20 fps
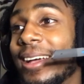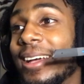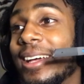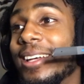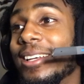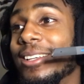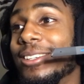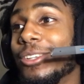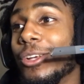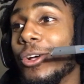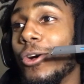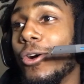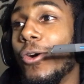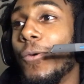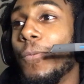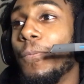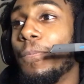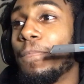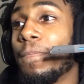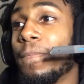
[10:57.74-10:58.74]
And
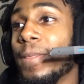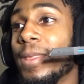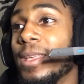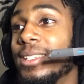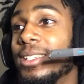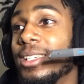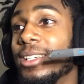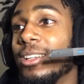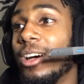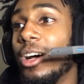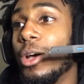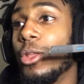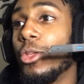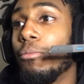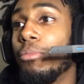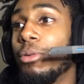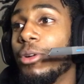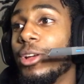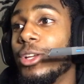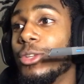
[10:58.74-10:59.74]
so he said other
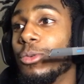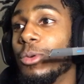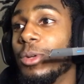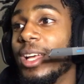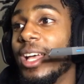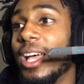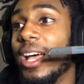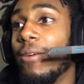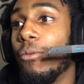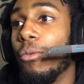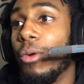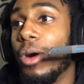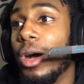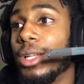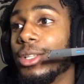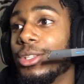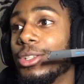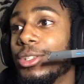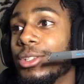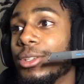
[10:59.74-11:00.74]
players wouldn't have
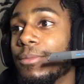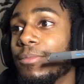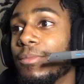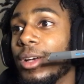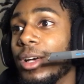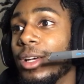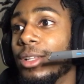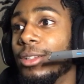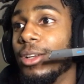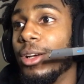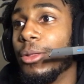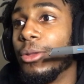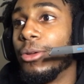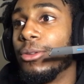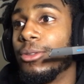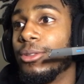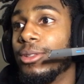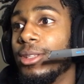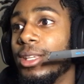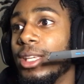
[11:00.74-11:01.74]
watched another
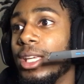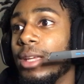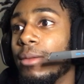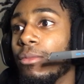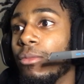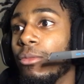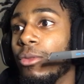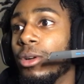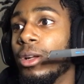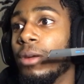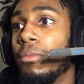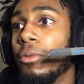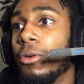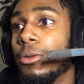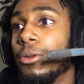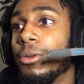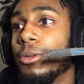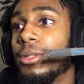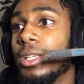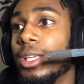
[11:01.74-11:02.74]
team run up on
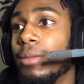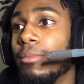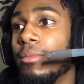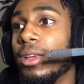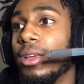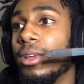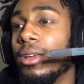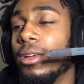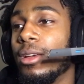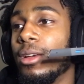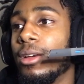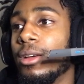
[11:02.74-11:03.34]
their teammate.